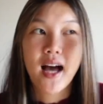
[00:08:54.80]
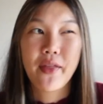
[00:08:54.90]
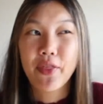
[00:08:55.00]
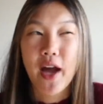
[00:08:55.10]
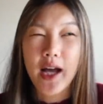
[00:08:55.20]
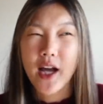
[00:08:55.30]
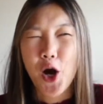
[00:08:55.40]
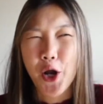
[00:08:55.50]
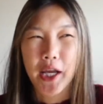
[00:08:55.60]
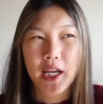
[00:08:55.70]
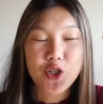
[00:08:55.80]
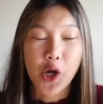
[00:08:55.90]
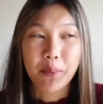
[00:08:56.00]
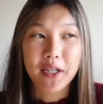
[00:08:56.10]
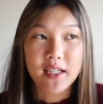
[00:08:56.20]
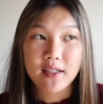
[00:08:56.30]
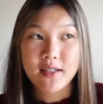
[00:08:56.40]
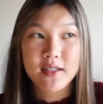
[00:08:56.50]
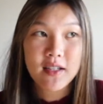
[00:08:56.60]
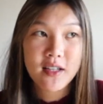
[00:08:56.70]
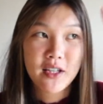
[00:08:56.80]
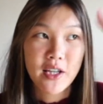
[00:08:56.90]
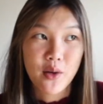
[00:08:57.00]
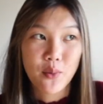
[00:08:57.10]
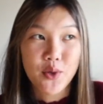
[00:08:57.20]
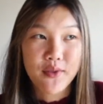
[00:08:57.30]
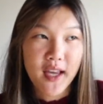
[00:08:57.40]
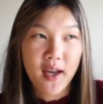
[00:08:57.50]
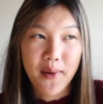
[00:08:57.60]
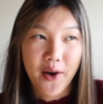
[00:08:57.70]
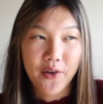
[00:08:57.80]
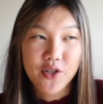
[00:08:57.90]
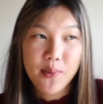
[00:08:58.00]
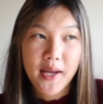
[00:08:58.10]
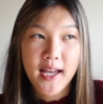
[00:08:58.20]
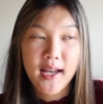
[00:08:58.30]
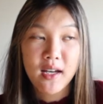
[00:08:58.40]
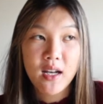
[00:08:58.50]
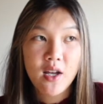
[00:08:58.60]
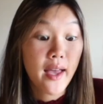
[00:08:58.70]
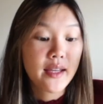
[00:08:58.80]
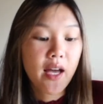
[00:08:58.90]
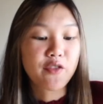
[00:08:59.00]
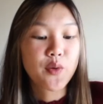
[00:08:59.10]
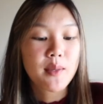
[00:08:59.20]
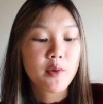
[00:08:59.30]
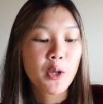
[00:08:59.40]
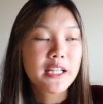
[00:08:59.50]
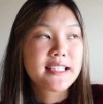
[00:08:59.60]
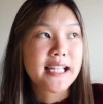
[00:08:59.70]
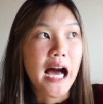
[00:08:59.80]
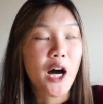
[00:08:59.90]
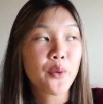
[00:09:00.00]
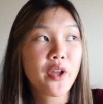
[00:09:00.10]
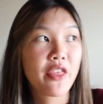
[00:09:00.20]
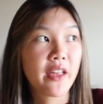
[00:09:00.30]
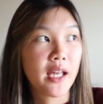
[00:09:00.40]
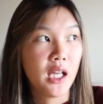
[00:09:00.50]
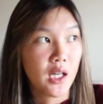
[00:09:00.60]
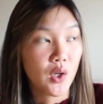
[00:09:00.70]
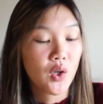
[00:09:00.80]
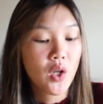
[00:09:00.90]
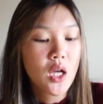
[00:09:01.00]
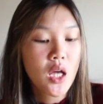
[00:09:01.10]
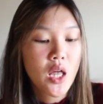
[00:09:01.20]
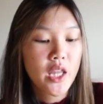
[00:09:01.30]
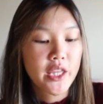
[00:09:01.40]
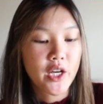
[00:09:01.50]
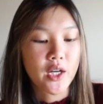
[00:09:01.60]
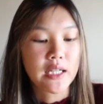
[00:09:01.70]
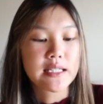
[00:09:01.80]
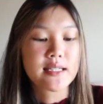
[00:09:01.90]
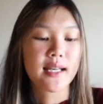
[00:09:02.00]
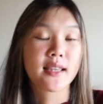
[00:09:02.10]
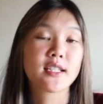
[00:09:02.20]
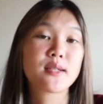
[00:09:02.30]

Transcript: the iconic Japanese, like when you think about Japan. And yeah, if you keep going down the hill, there is like this